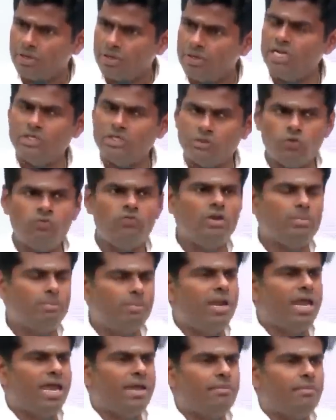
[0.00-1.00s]
Then should we
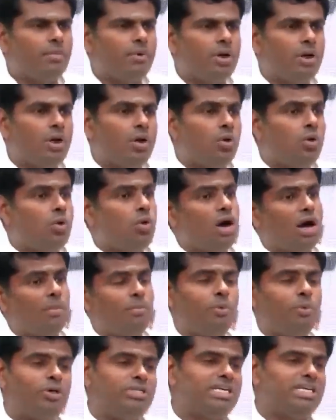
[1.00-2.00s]
blame, oh,
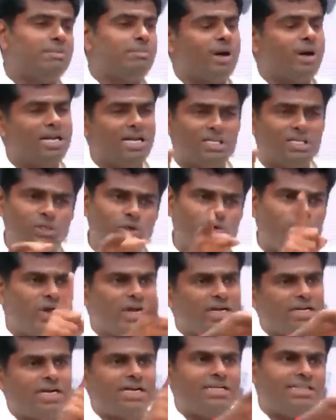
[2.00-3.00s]
opposition parties, you
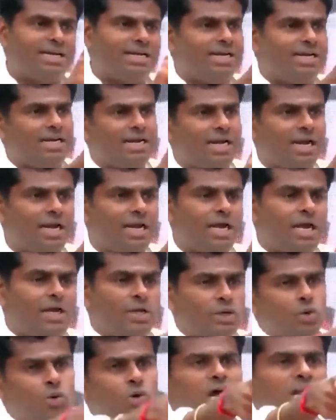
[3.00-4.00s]
went and threatened it,
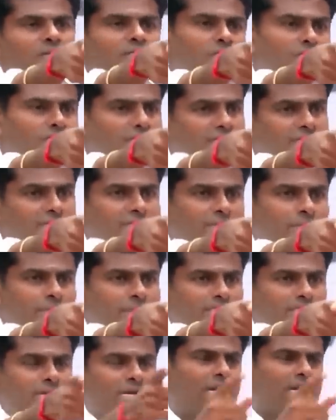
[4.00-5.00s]
you got
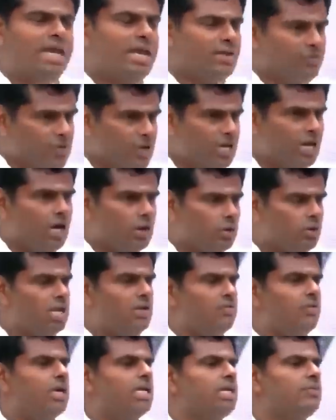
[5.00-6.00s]
56%, we got
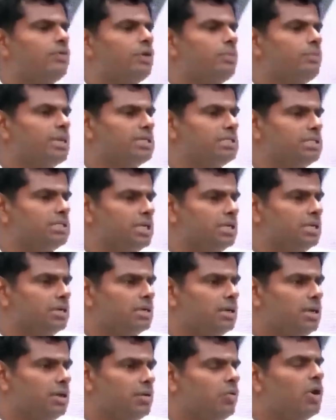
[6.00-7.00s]
only 44%.
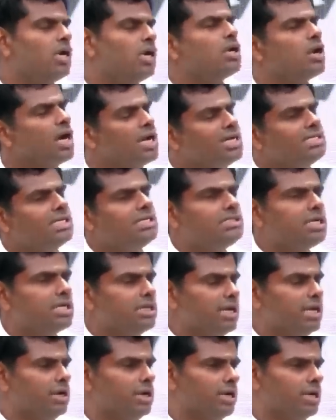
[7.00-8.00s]
What nonsense are
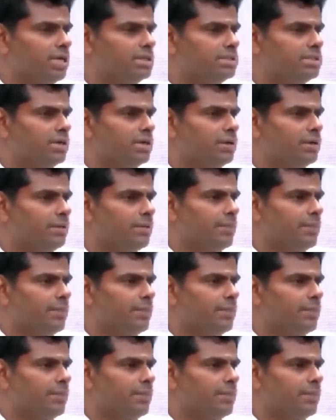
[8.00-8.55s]
they talking, sir?